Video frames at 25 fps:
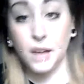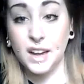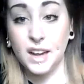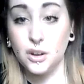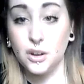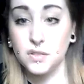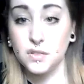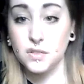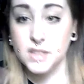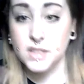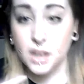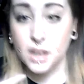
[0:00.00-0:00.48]
And
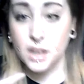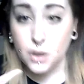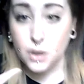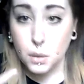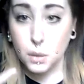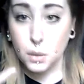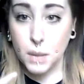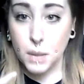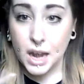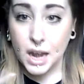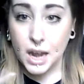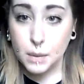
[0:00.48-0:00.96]
obviously I
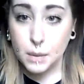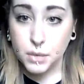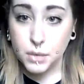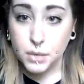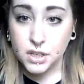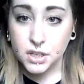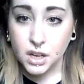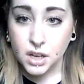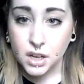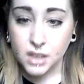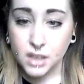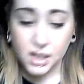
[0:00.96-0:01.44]
got my
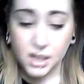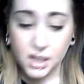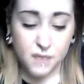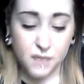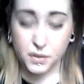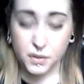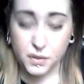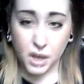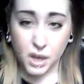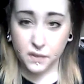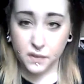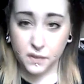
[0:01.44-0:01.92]
labret done.
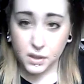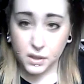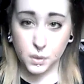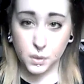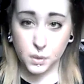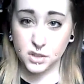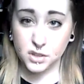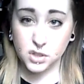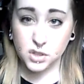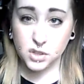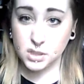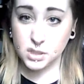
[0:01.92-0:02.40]
If you have any
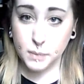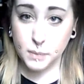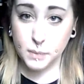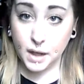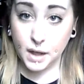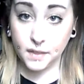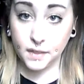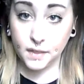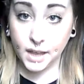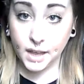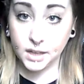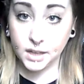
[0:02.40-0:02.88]
questions
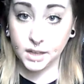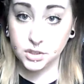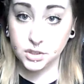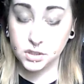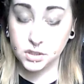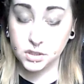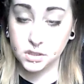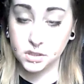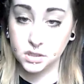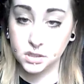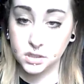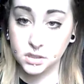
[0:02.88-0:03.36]
about that,
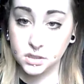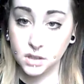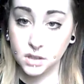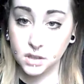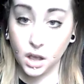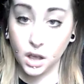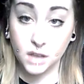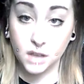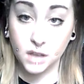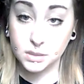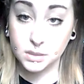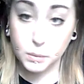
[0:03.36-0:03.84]
just
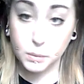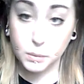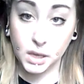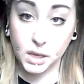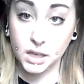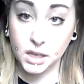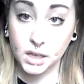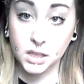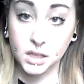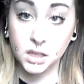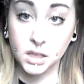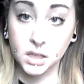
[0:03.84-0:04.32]
ask
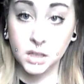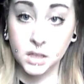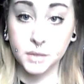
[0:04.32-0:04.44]
me.